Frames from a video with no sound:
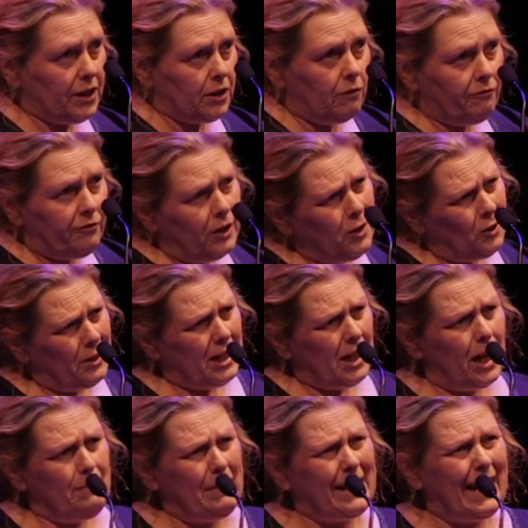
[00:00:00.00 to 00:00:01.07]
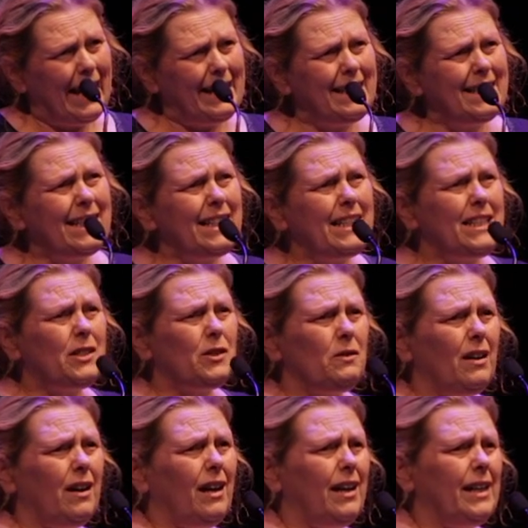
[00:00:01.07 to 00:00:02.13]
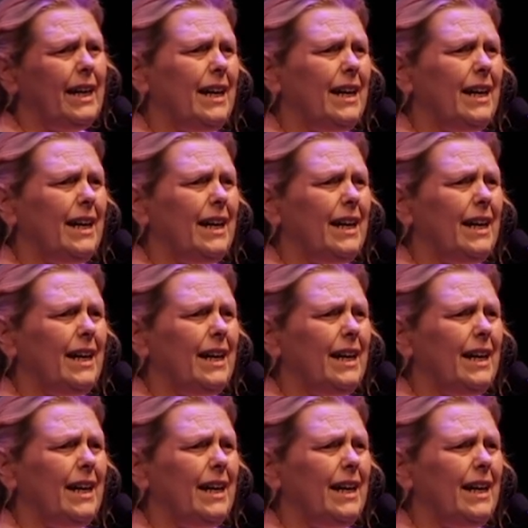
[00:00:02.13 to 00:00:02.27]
went on for a long time. It ended, I